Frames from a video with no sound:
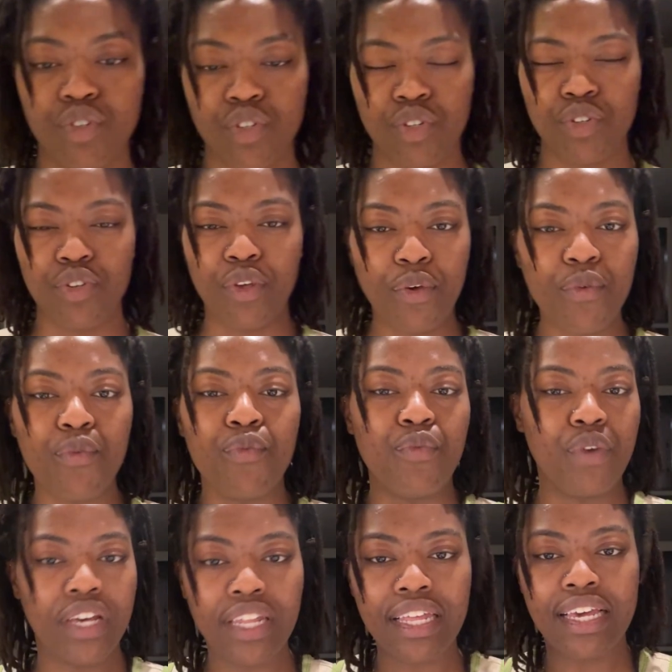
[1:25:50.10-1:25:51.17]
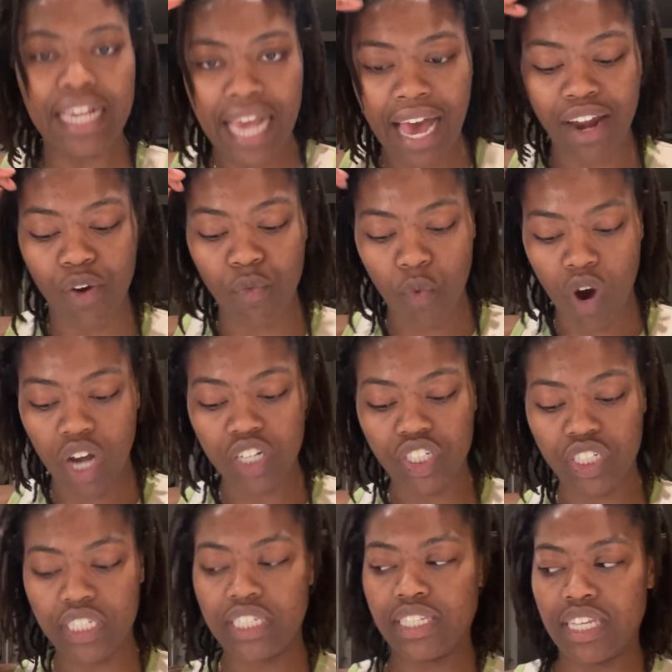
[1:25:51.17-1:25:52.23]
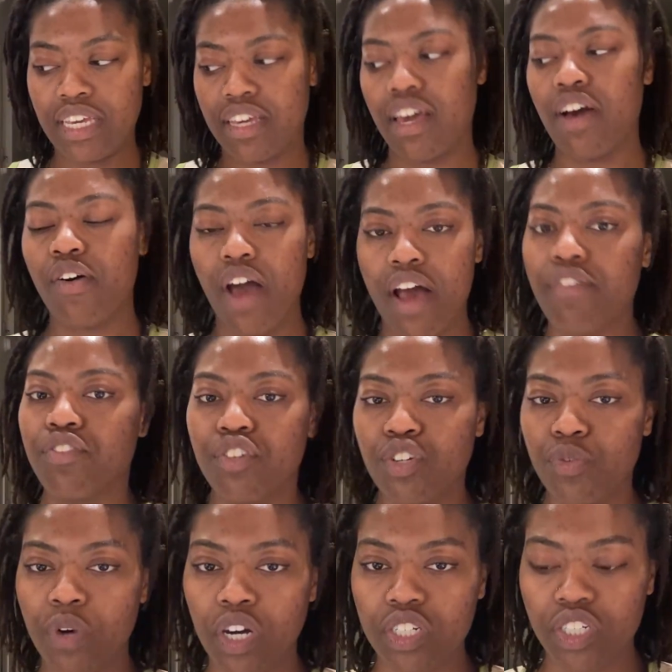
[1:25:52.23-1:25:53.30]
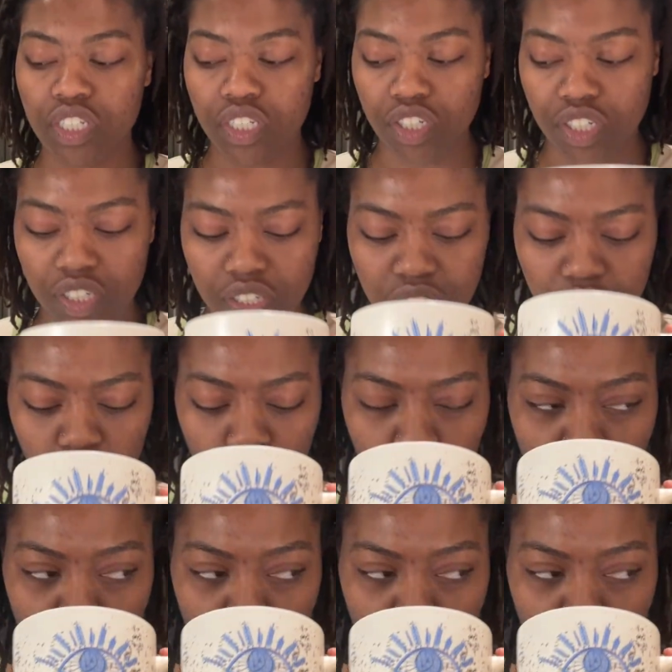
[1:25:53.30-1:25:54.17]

you, you really gotta wash the sink out after you wash dishes.